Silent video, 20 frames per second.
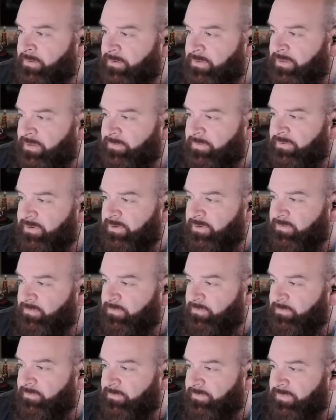Liberty
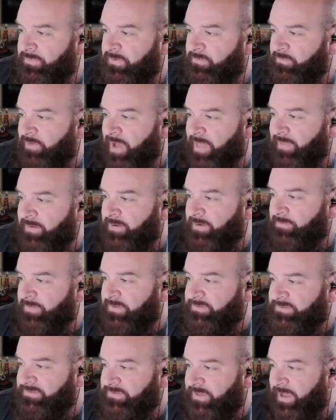beat, rally to
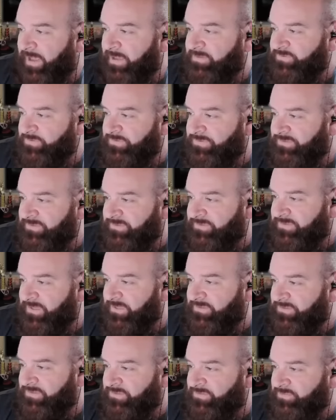beat Sky as Roos
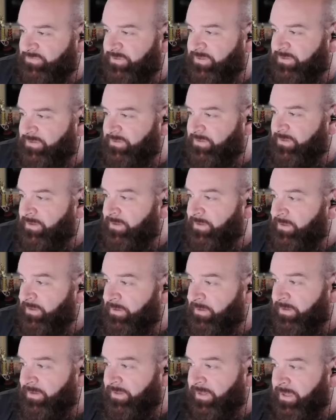extends streak.
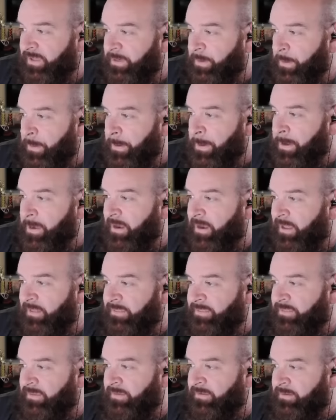Again,
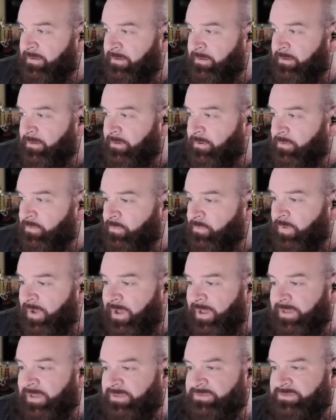nothing here.
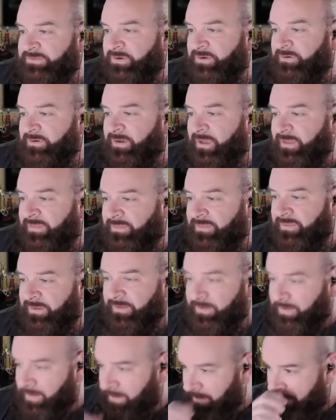Why is there
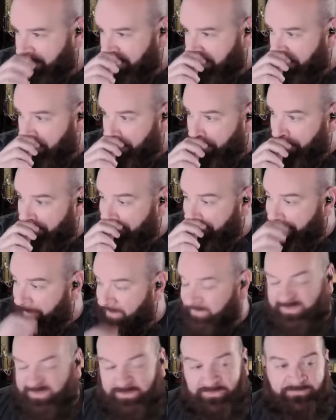nothing here
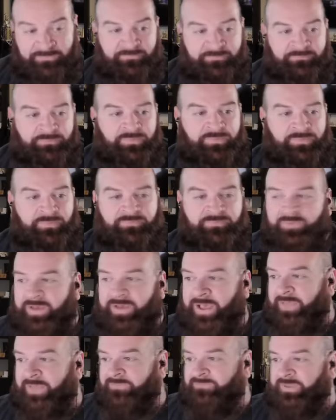about the the
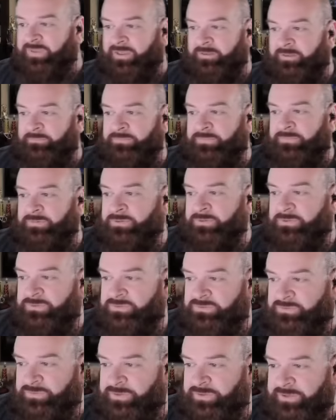five game
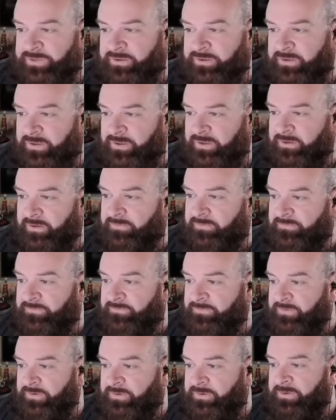streak
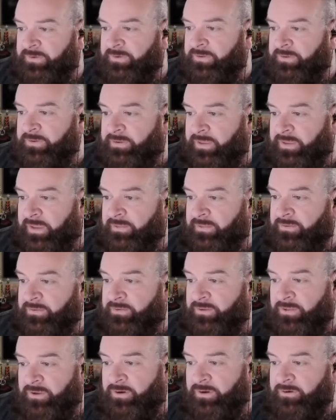of
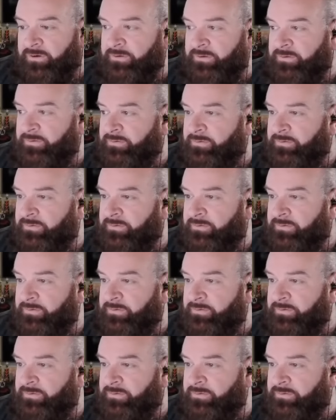Caitlin Clark?